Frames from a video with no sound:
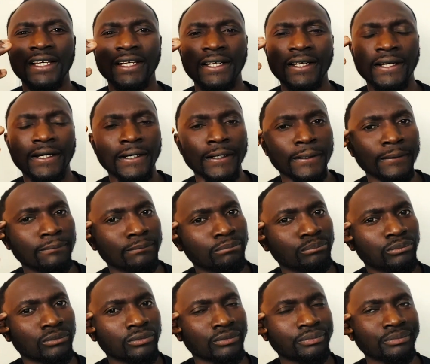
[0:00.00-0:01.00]

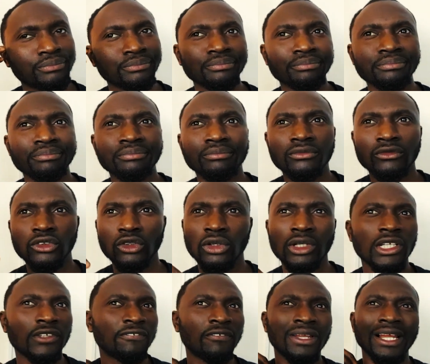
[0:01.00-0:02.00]
You
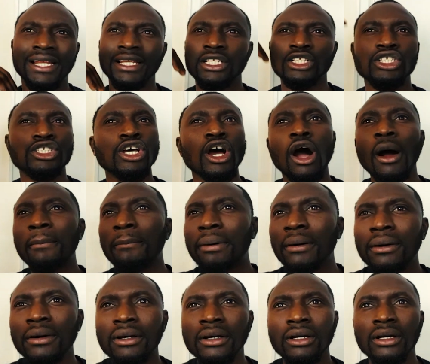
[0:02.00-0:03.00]
always feel at the top.
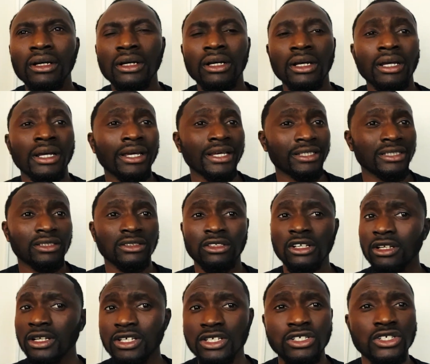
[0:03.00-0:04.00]

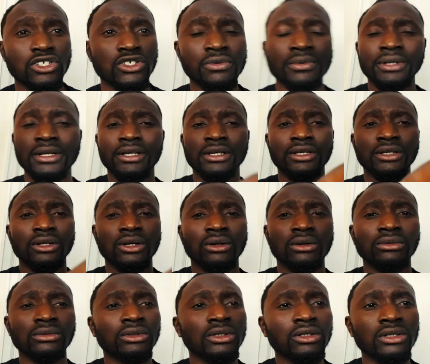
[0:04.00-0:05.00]
Not necessarily, you
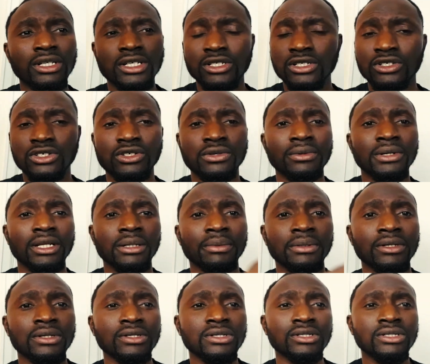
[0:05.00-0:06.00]
know. Not necessarily,
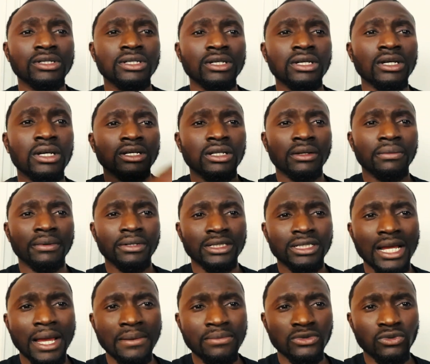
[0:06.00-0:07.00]
because there are
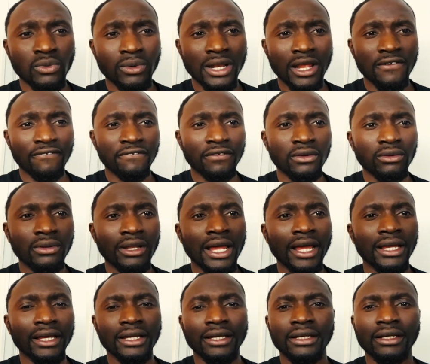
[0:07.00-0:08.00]
times when I feel
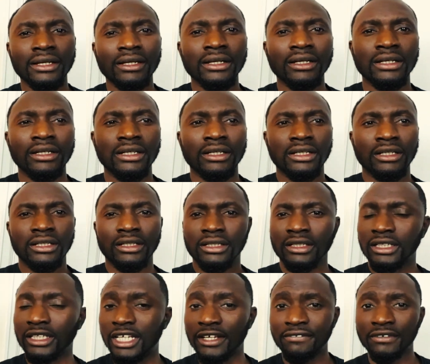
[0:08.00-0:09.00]
like
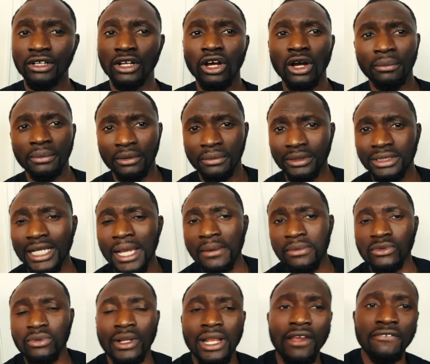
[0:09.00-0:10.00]
giving up. There are
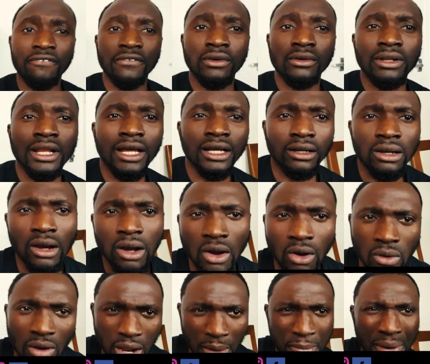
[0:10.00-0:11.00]
times when I feel like, oh,
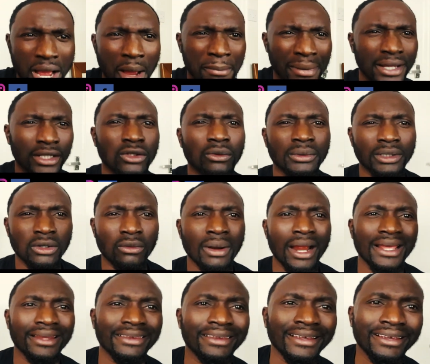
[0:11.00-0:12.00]
am I doing the
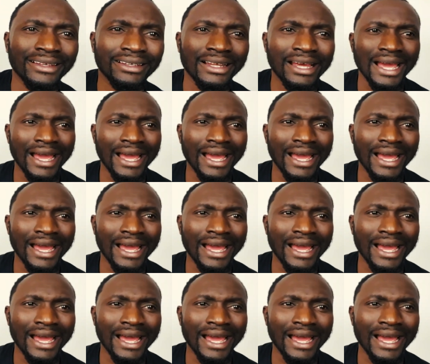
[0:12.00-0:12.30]
right thing?